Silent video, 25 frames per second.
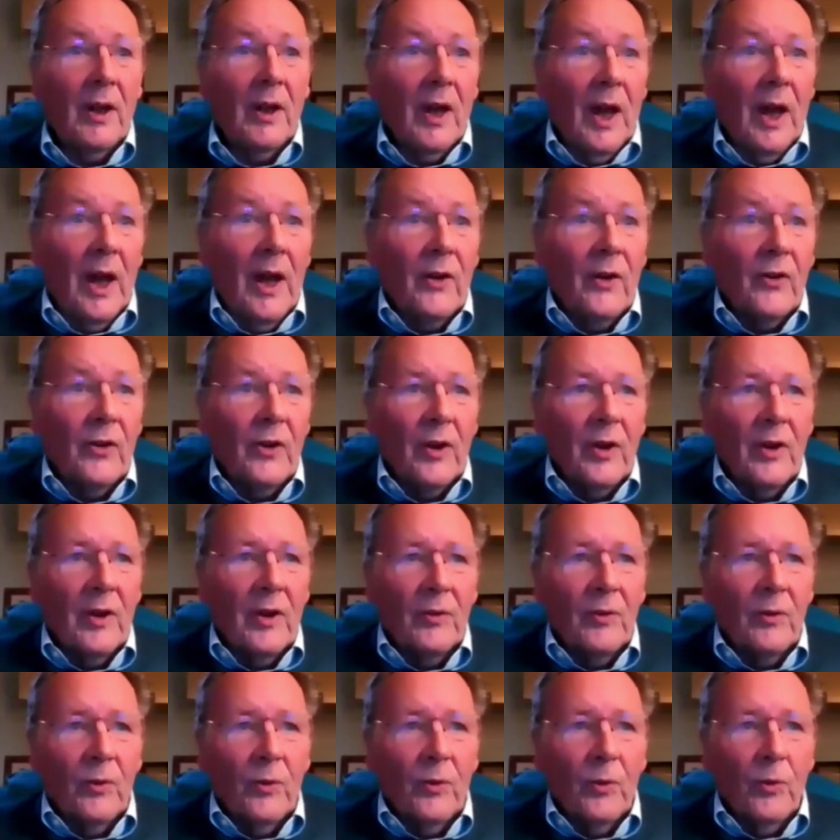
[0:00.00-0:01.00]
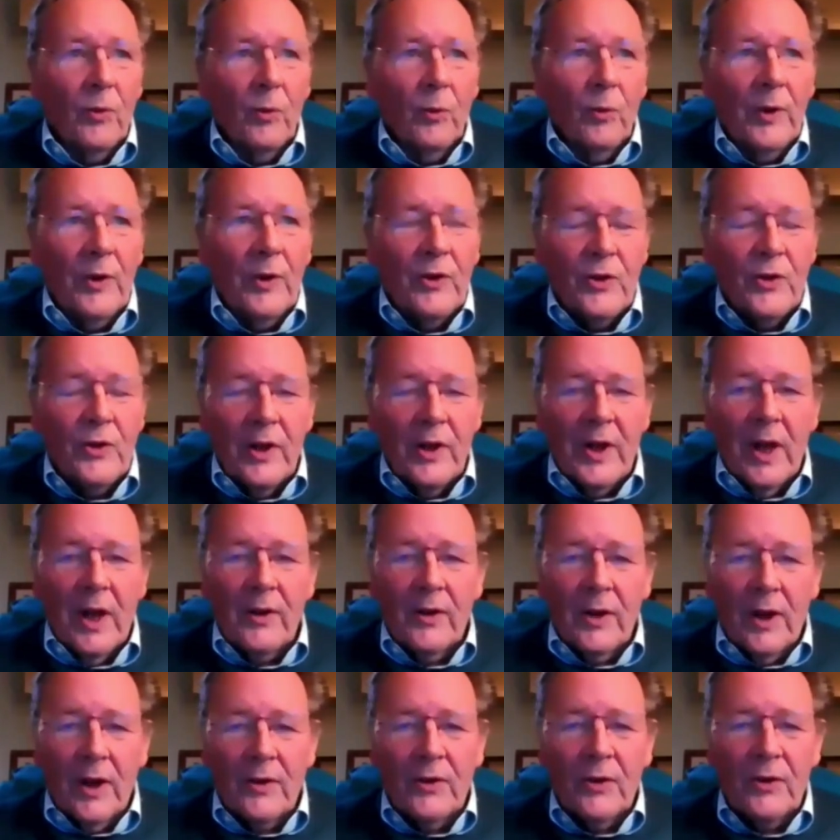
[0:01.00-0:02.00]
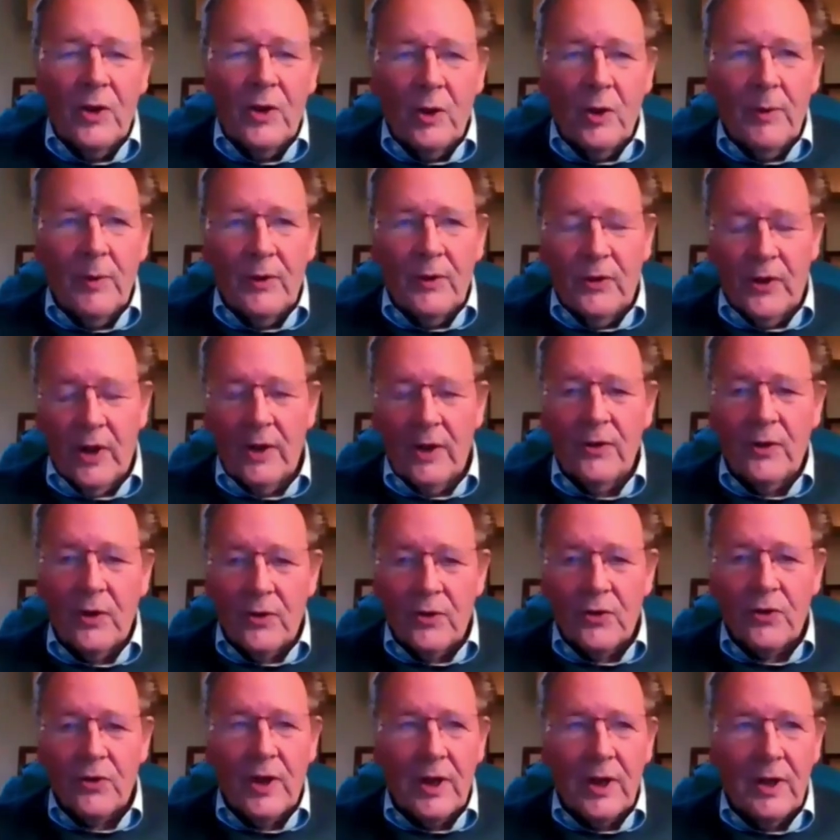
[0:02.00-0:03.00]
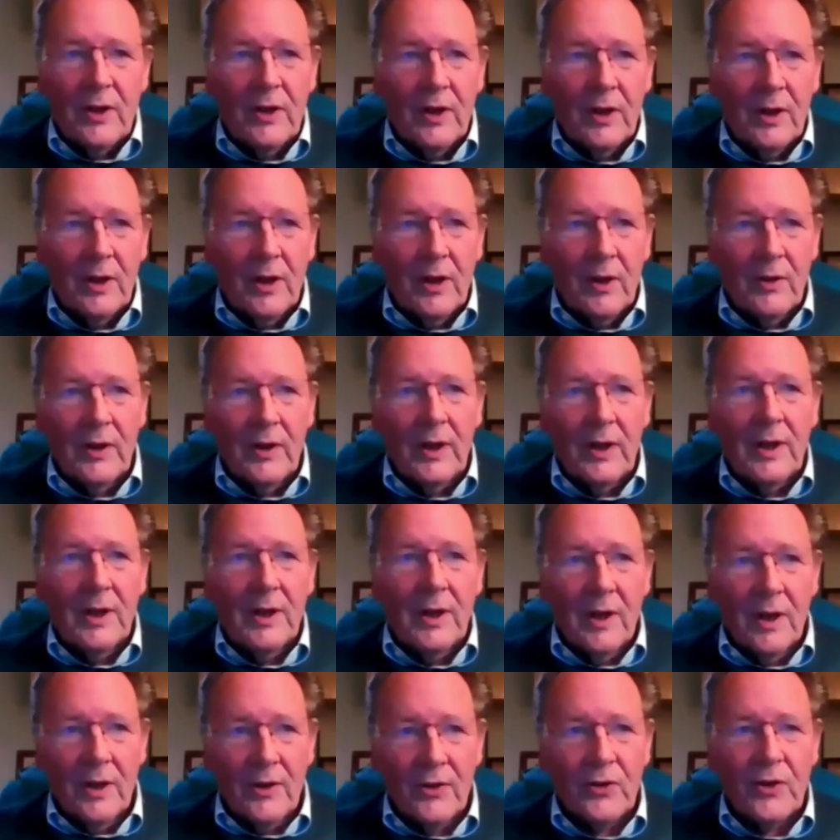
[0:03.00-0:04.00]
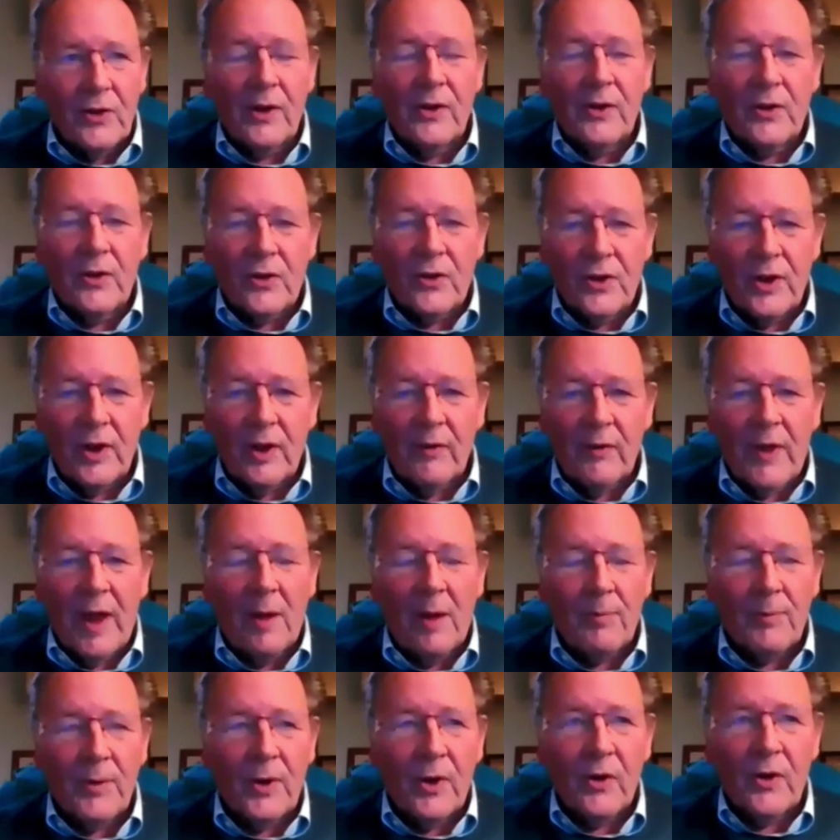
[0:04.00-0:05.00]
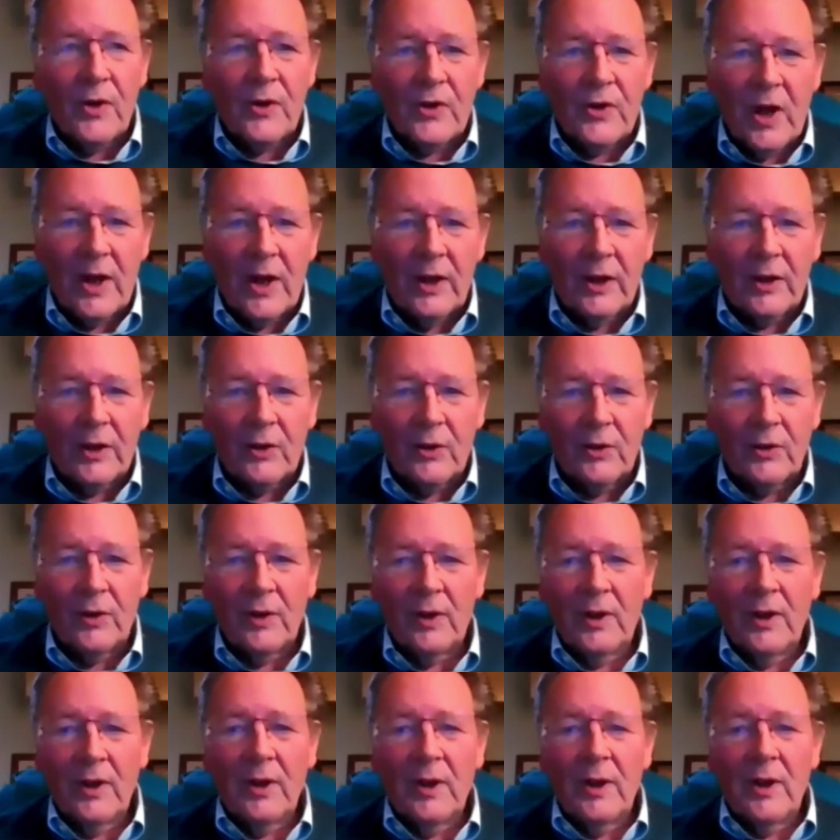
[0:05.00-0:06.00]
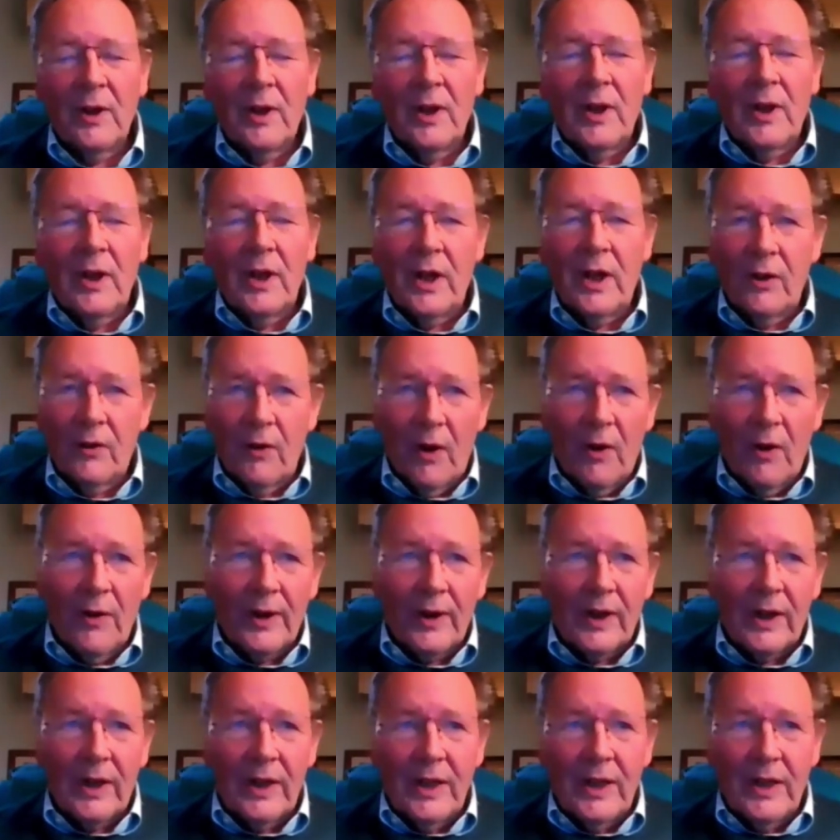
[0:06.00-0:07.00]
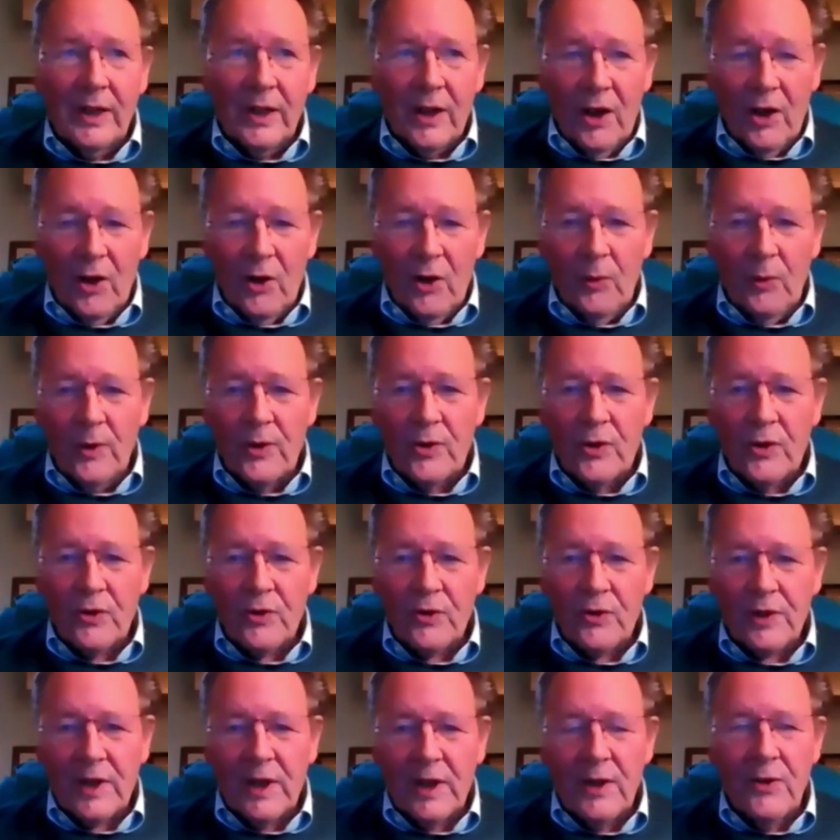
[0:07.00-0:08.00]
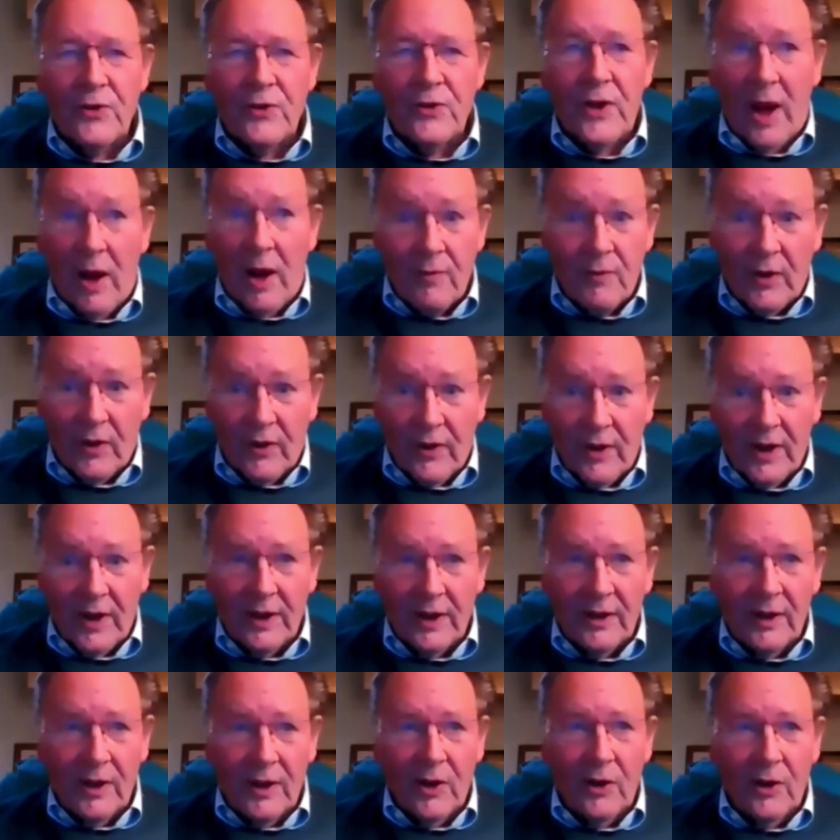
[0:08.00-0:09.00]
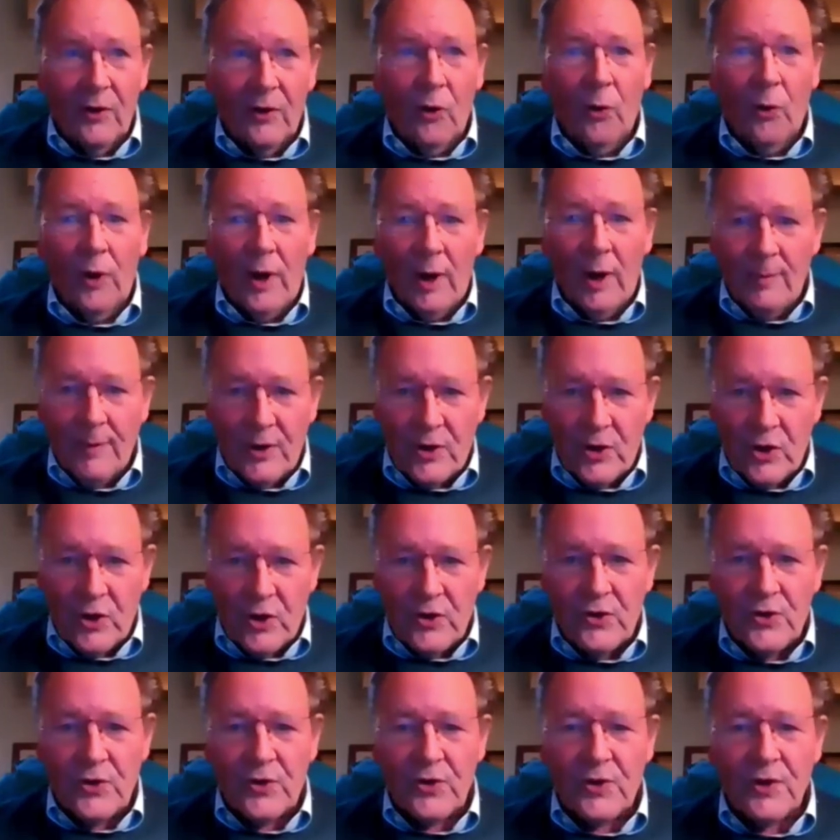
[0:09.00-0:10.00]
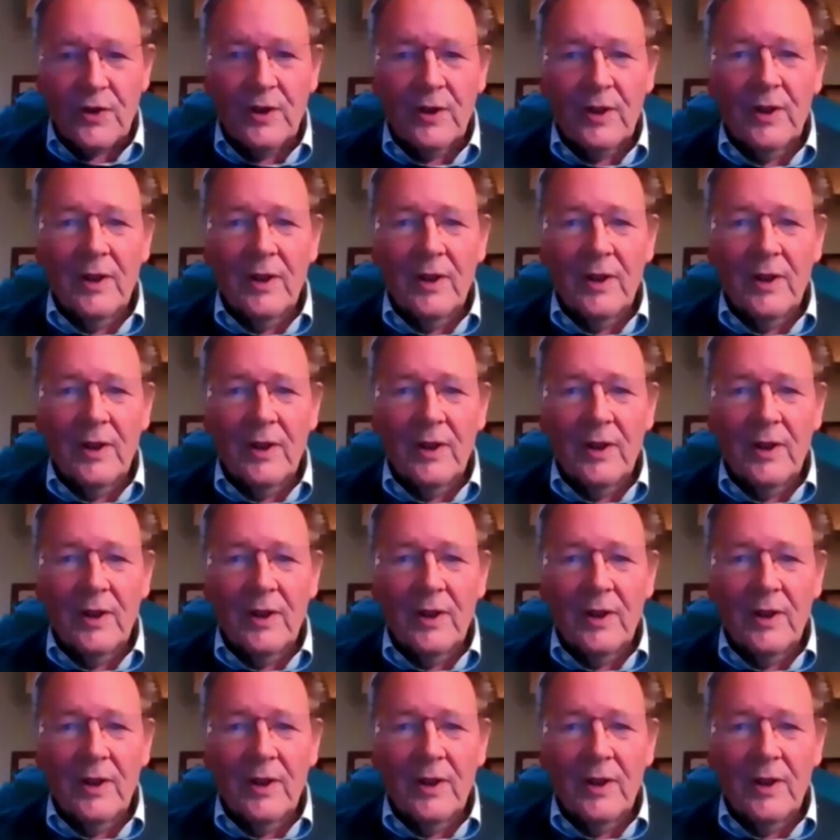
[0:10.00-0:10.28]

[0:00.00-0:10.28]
and we see that as a human tendency. The ascendancy of that puritanical, heroic ego, which excludes everything. All images,